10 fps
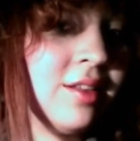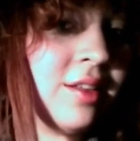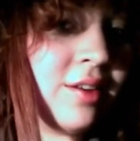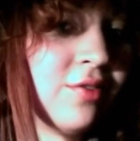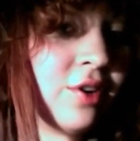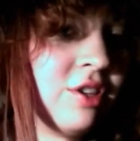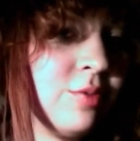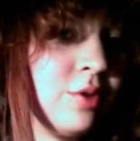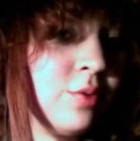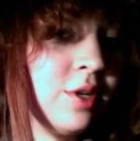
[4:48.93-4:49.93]
the difference
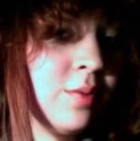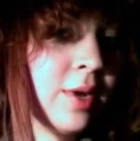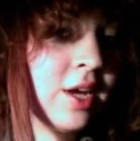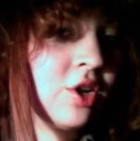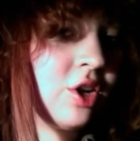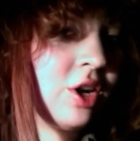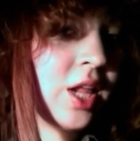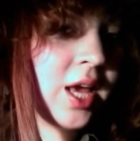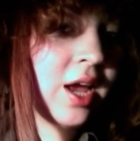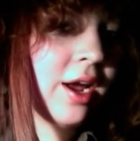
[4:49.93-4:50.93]
between my
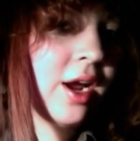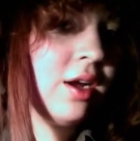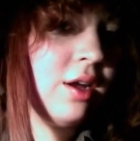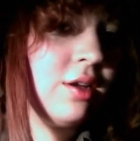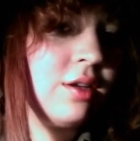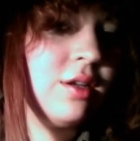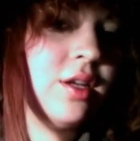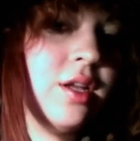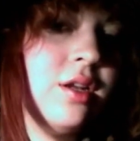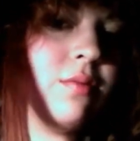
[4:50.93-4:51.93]
curly hair and
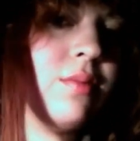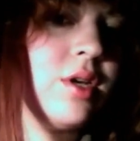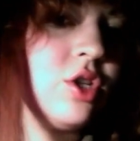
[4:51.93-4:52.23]
my